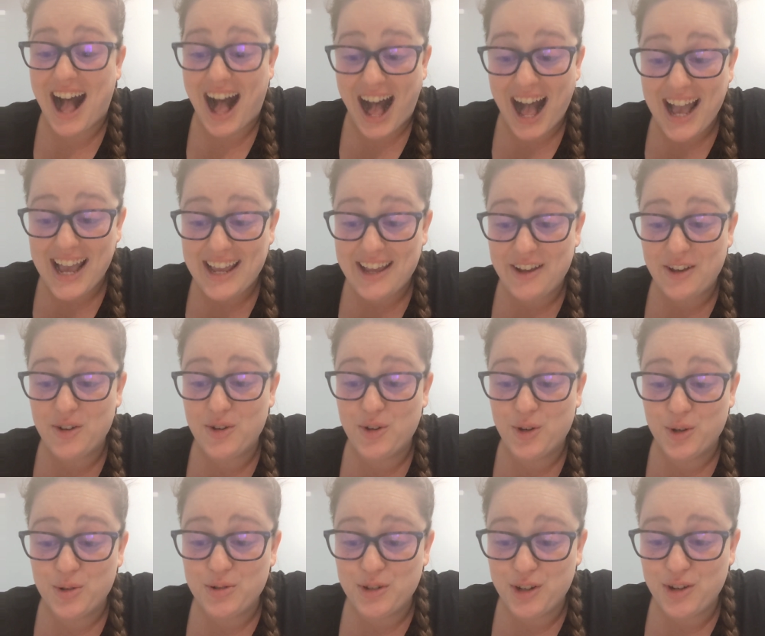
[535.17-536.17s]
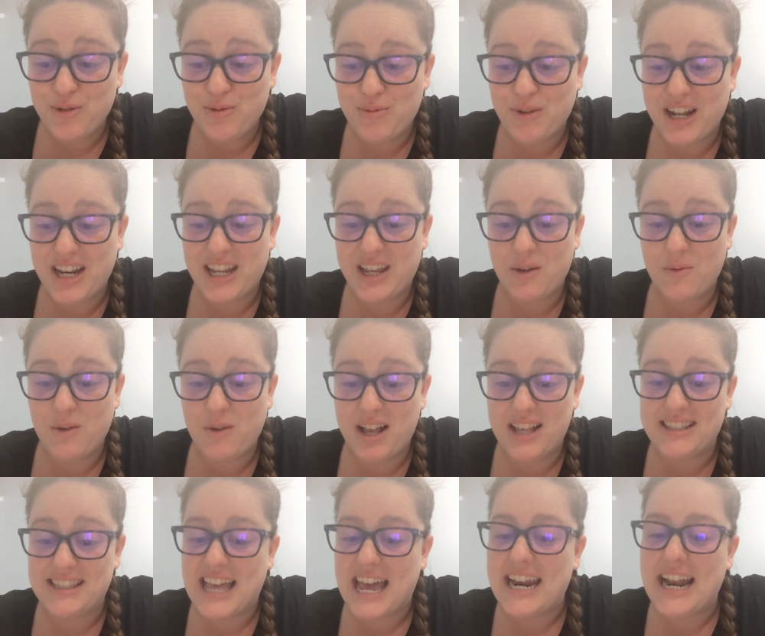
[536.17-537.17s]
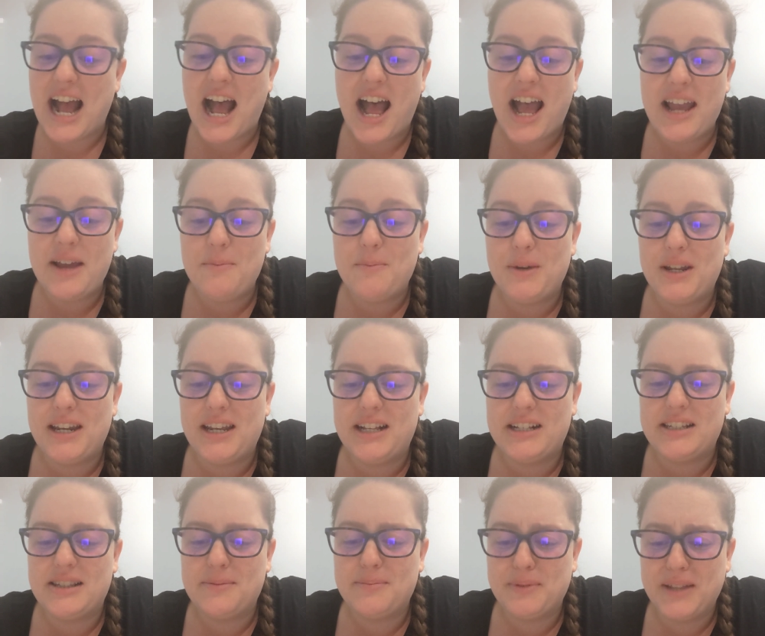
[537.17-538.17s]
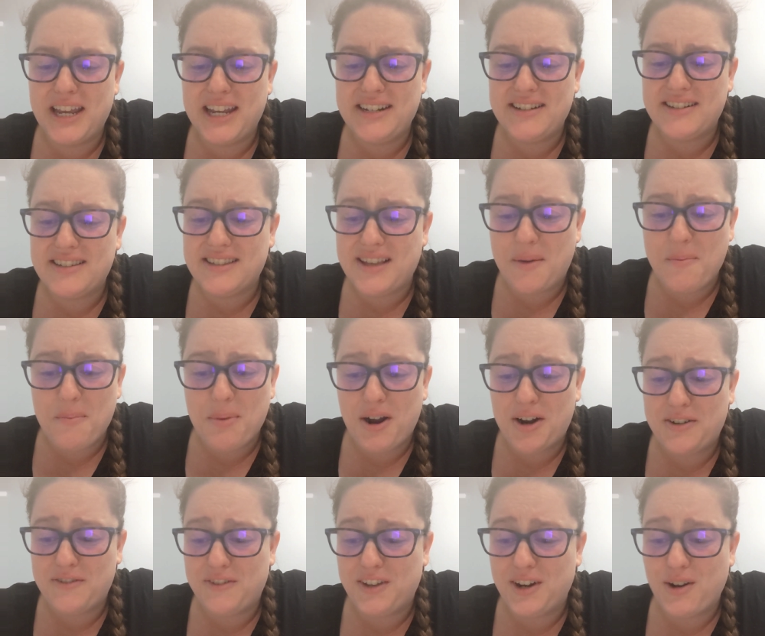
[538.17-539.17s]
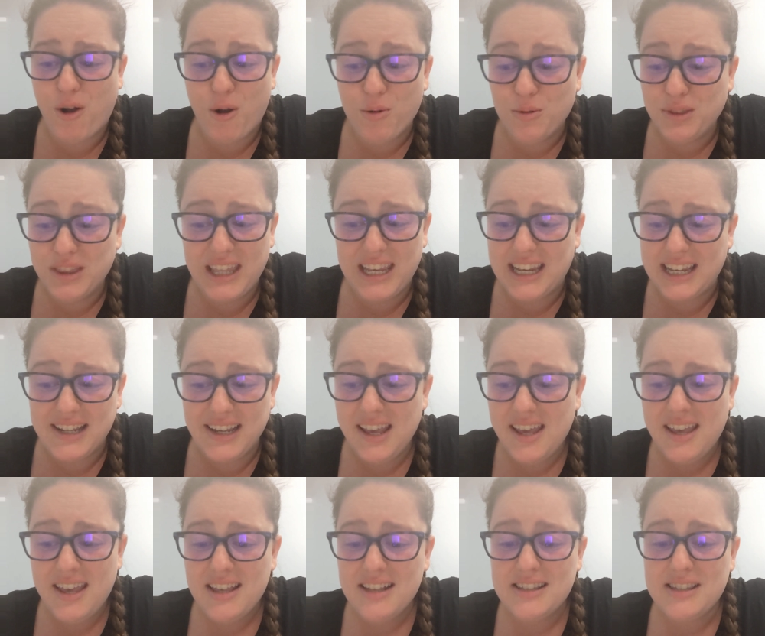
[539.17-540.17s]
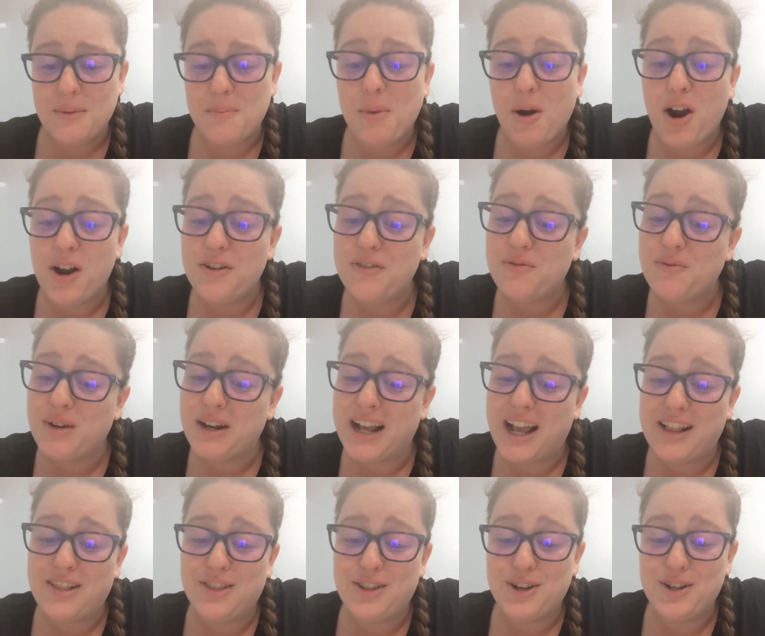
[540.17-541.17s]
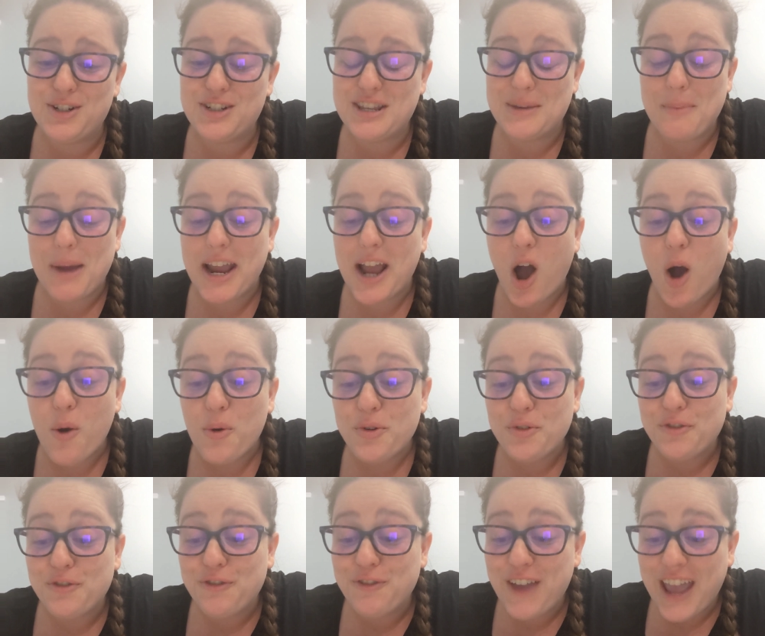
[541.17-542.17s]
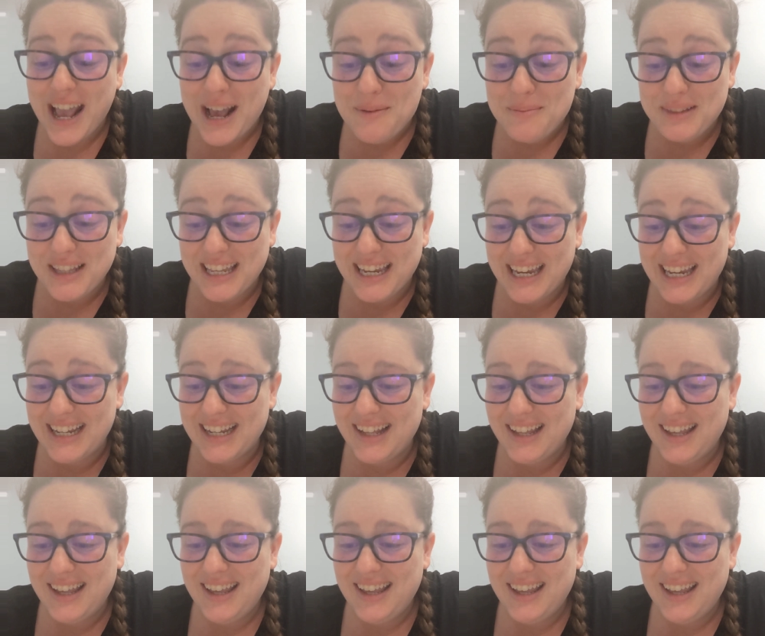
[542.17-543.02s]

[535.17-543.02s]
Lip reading: I, who knew what he was, had I but explained some part of it only, some part of what I learnt to my own family.